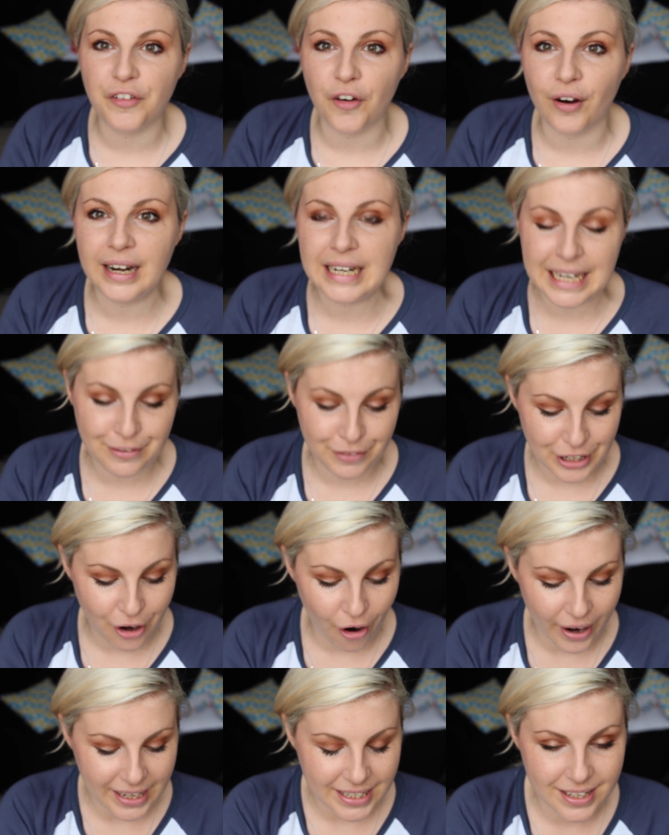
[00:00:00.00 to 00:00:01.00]
before I'd even
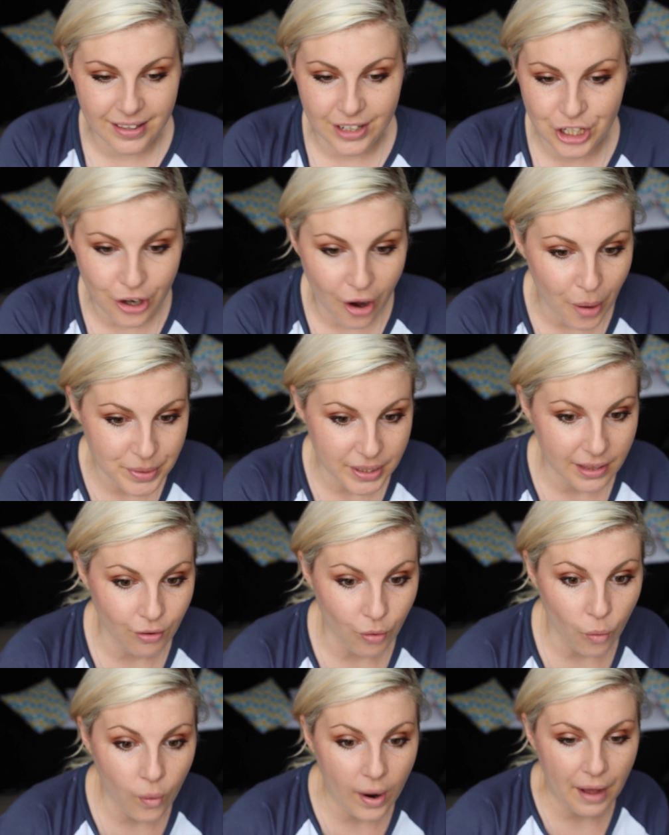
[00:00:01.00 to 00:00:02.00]
got into the shops. I
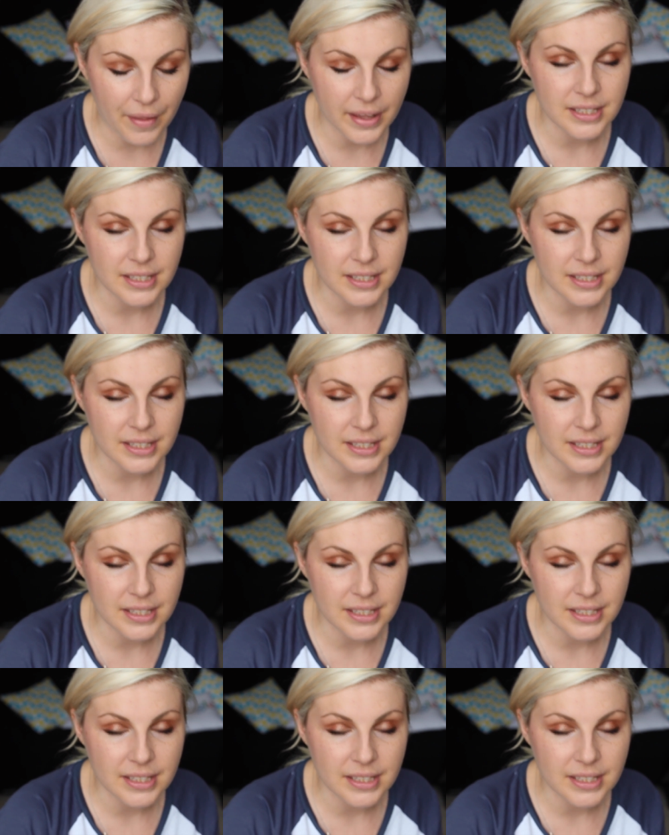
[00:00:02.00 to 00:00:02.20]
thought, wow,